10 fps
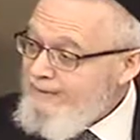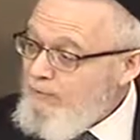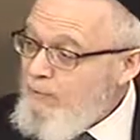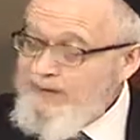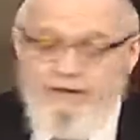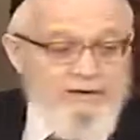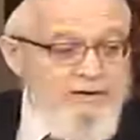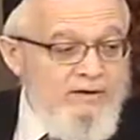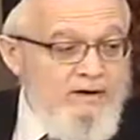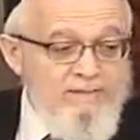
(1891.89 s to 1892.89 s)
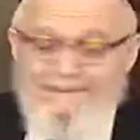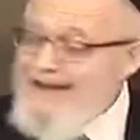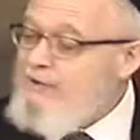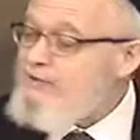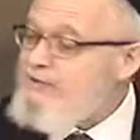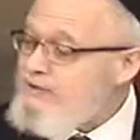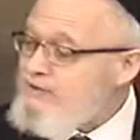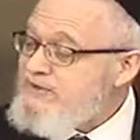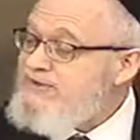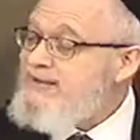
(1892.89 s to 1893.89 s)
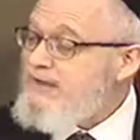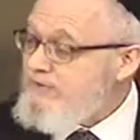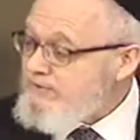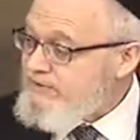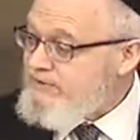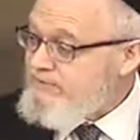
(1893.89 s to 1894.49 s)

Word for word: when a, a mouse steals,